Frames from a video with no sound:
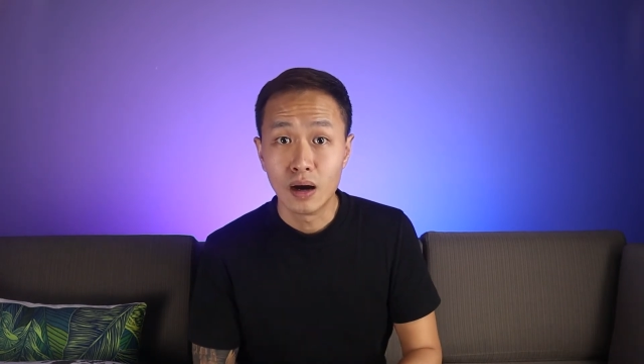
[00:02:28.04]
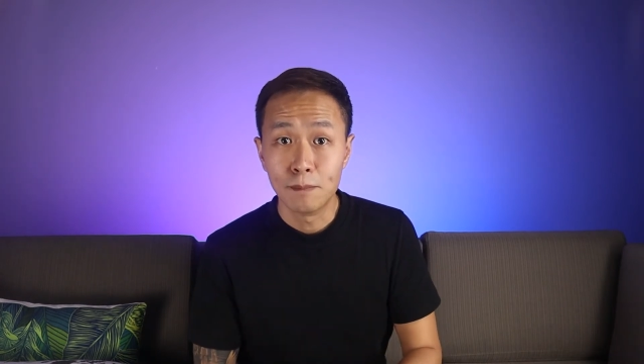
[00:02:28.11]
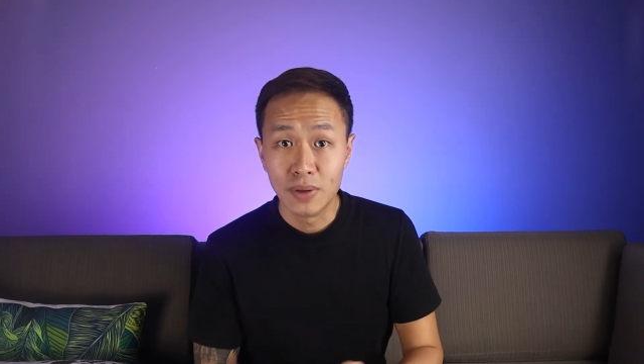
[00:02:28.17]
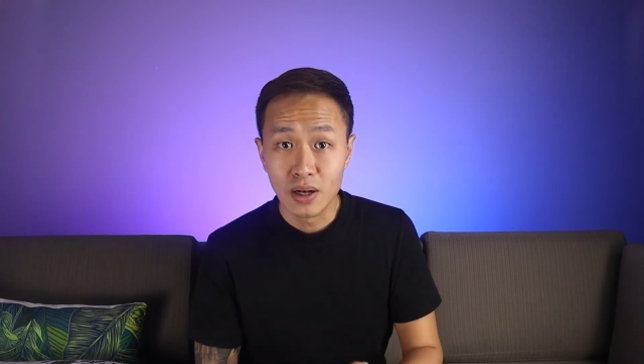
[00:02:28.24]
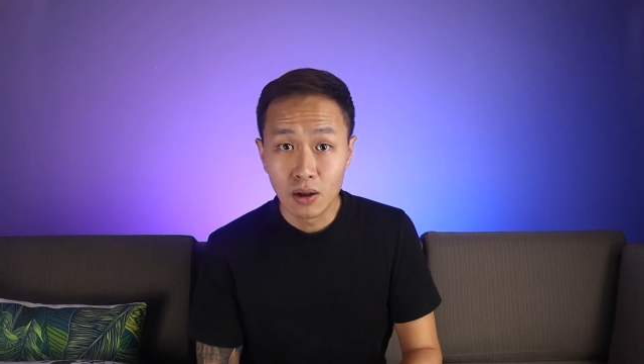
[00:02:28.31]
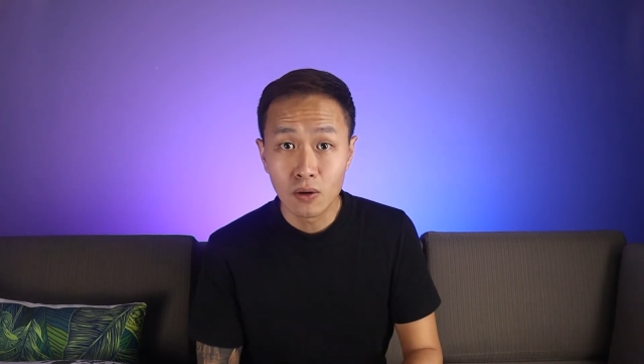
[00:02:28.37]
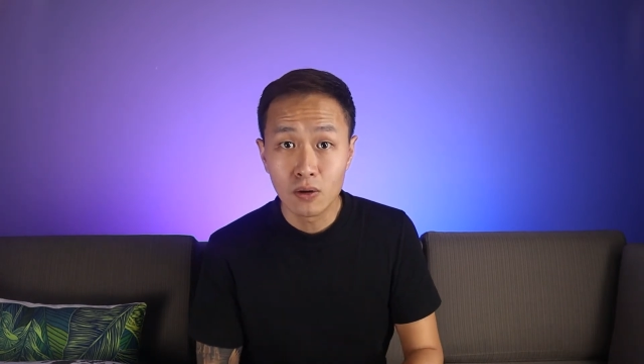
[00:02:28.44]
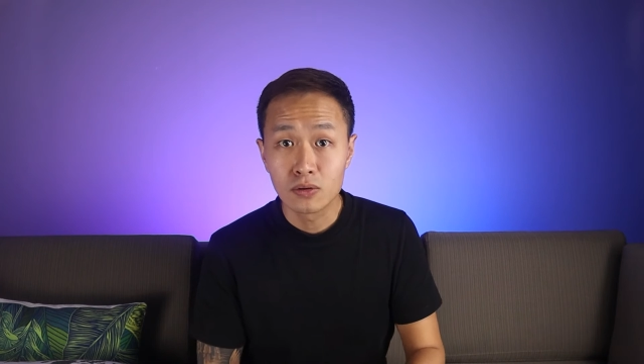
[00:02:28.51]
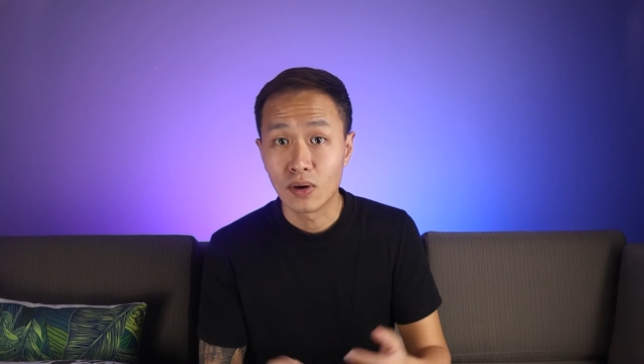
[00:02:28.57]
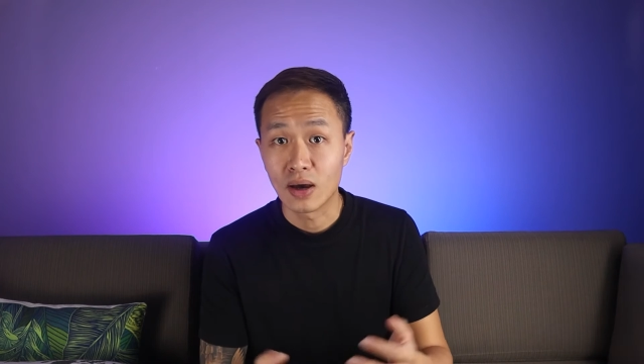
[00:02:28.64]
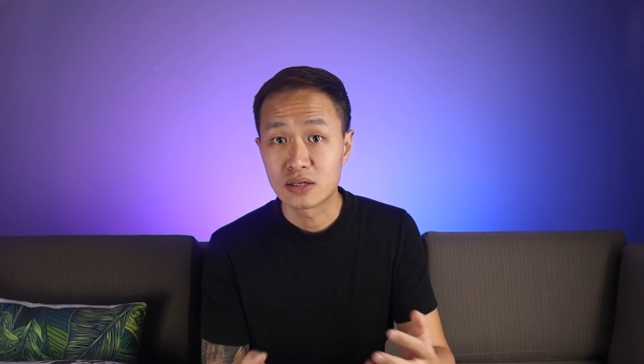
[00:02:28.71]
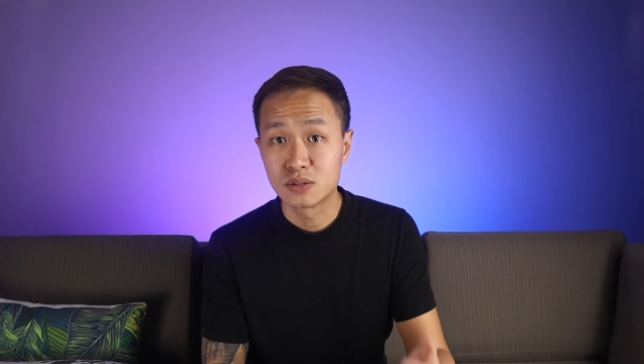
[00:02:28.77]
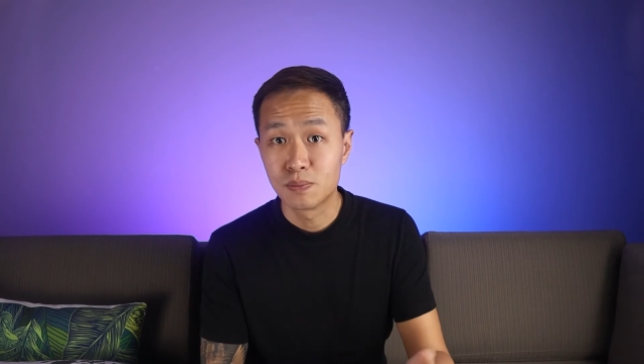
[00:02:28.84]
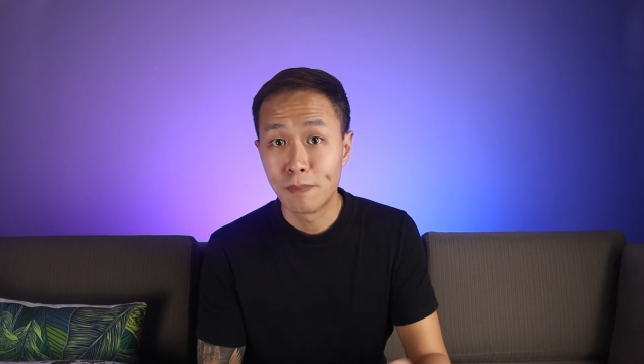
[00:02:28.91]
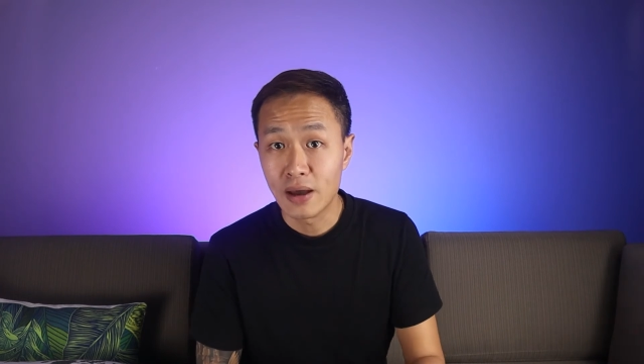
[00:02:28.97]
below to
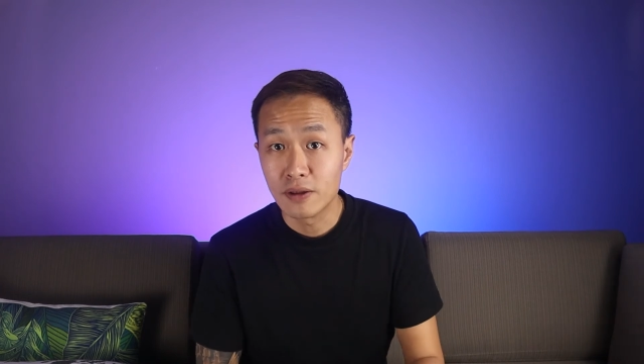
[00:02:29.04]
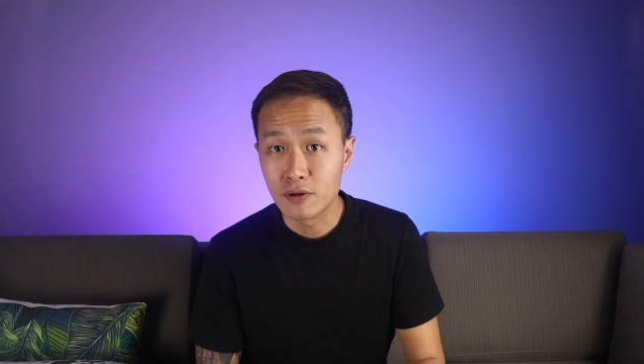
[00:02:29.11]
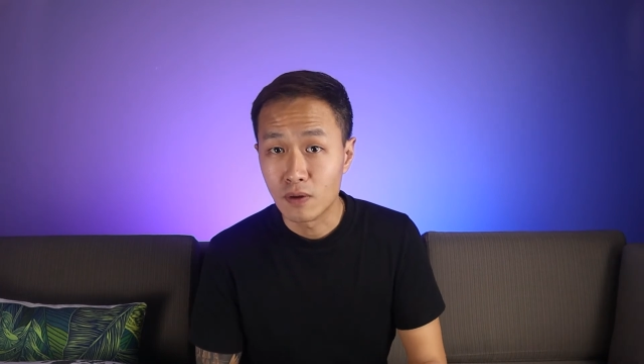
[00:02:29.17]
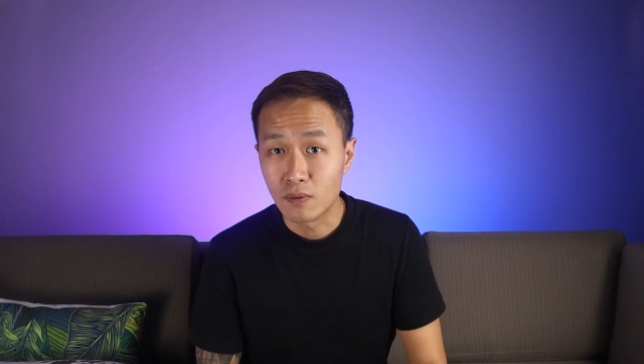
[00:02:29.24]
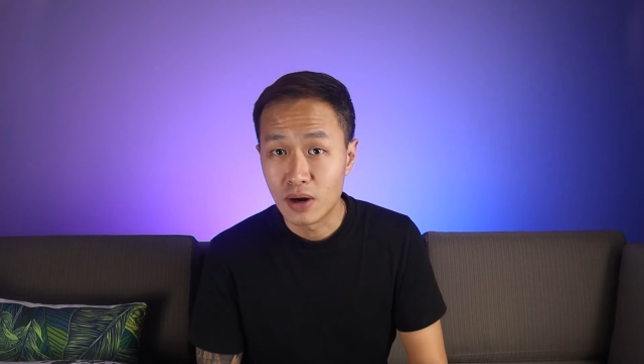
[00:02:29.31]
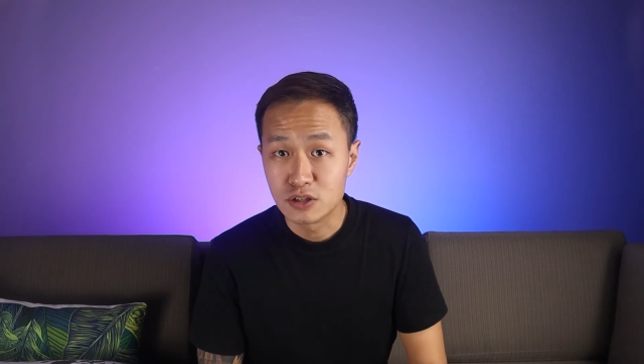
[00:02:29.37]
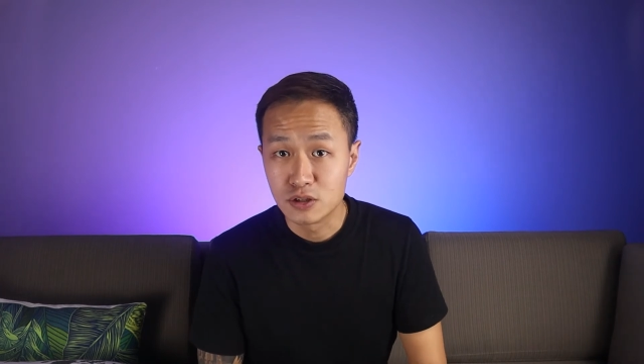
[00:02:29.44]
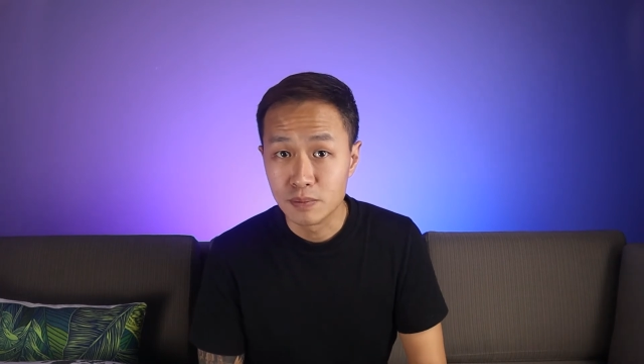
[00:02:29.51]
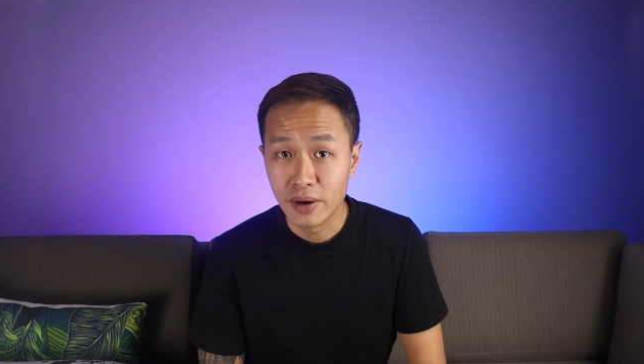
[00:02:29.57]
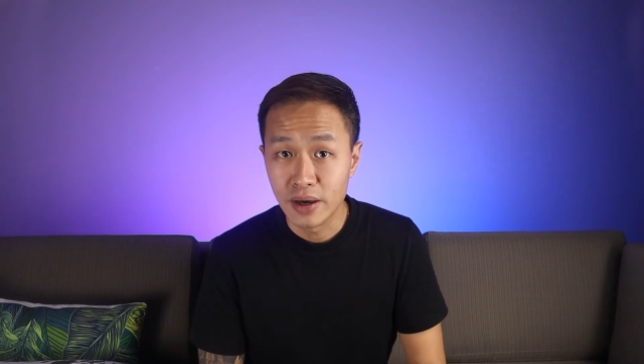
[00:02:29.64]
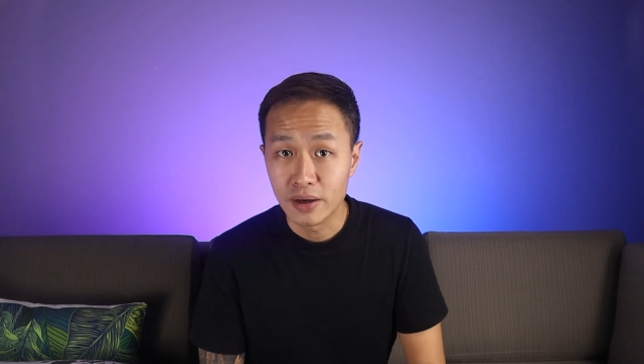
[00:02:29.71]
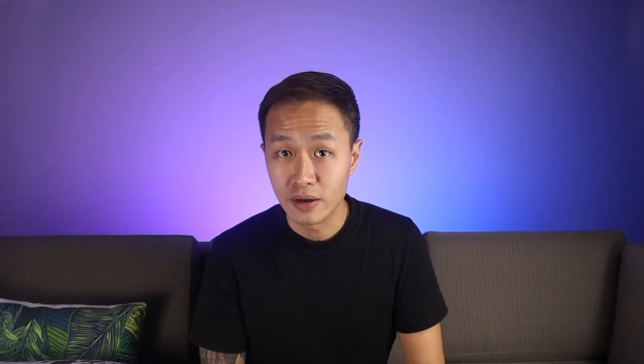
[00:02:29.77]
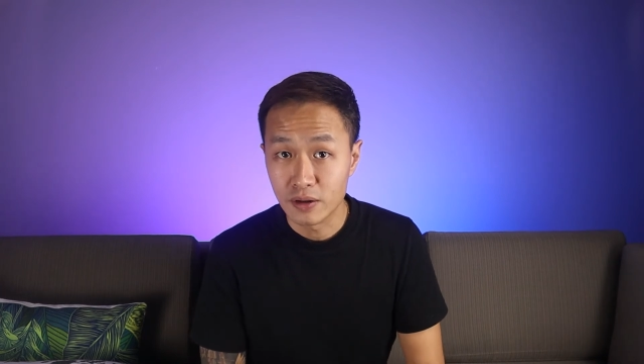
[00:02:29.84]
expand your resume